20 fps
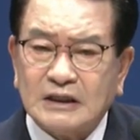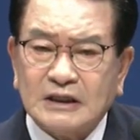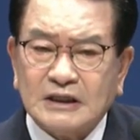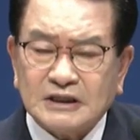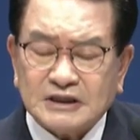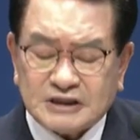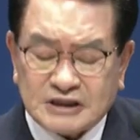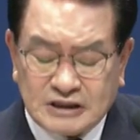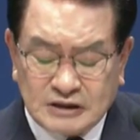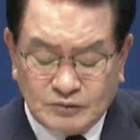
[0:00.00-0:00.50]

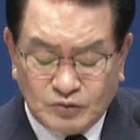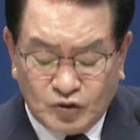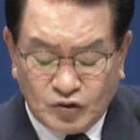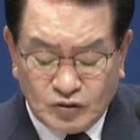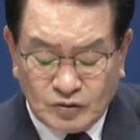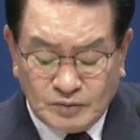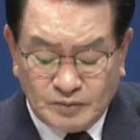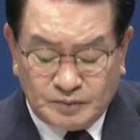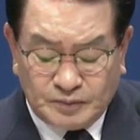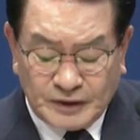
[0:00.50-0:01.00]
As he was
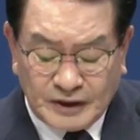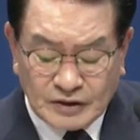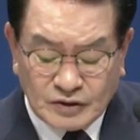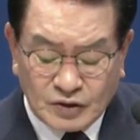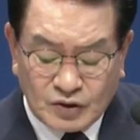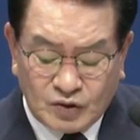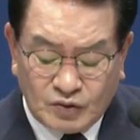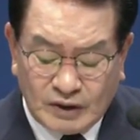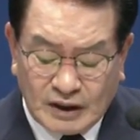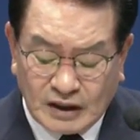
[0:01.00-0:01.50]

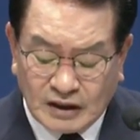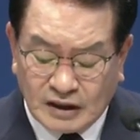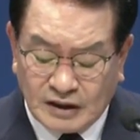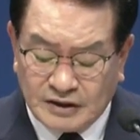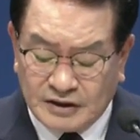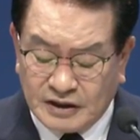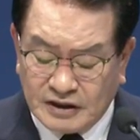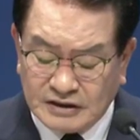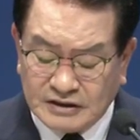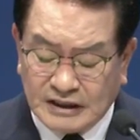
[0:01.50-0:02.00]
passing by the
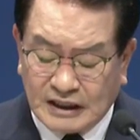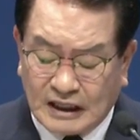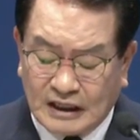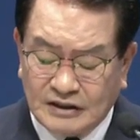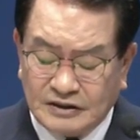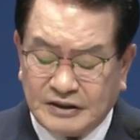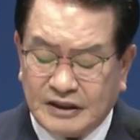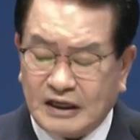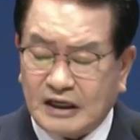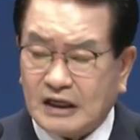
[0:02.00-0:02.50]
Sea of
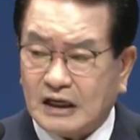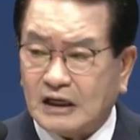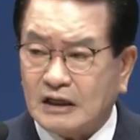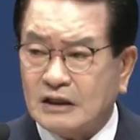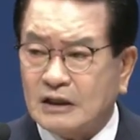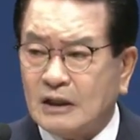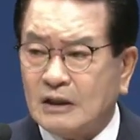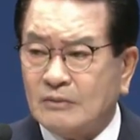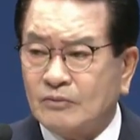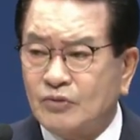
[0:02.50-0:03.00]
Galilee, he
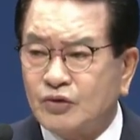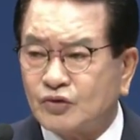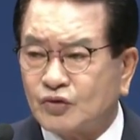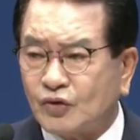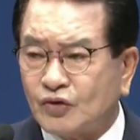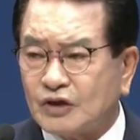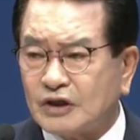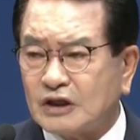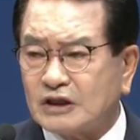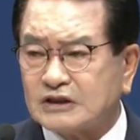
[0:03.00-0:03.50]
saw
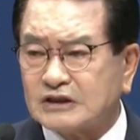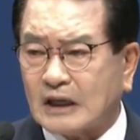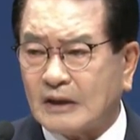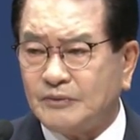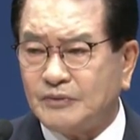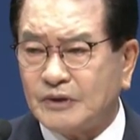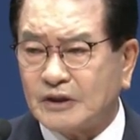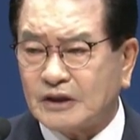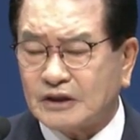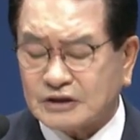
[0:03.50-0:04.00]
Simon
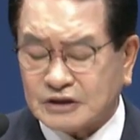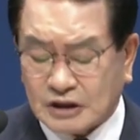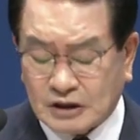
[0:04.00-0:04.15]
Peter